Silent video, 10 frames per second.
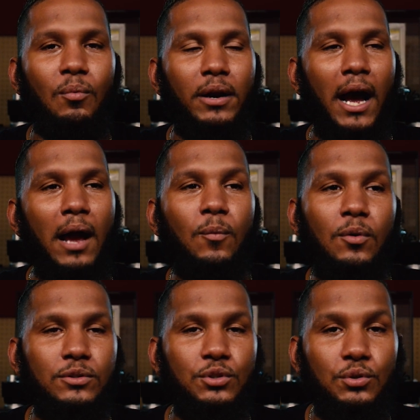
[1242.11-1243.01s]
What I
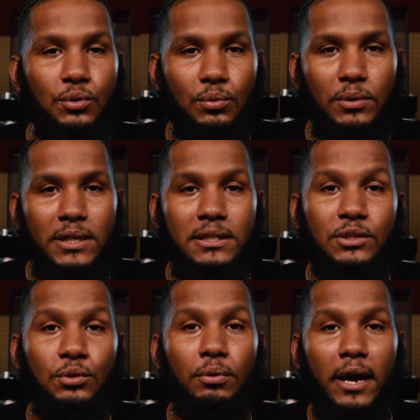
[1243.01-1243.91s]
want to do is
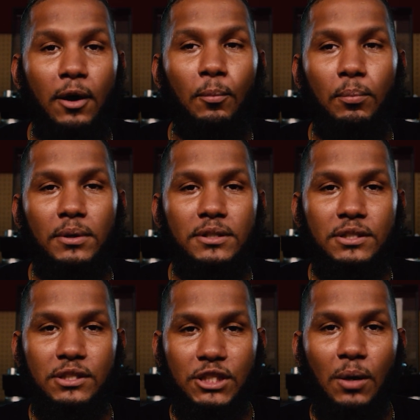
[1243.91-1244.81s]
to help
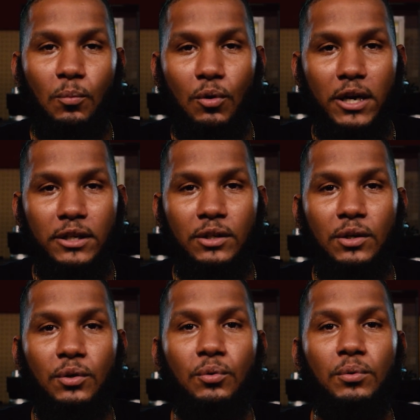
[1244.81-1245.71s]
someone
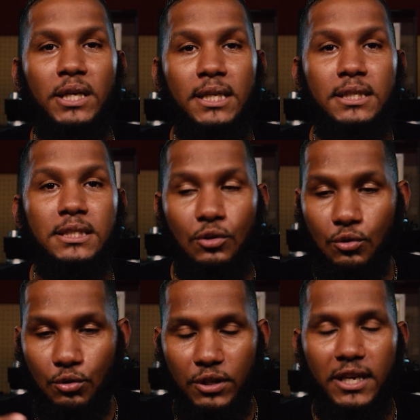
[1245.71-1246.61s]
who is
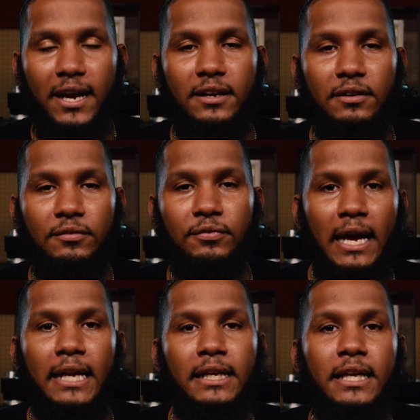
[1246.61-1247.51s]
creative
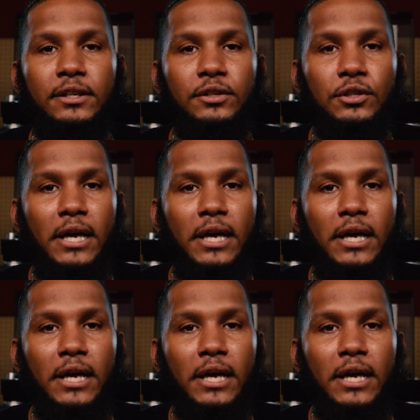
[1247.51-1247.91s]
and can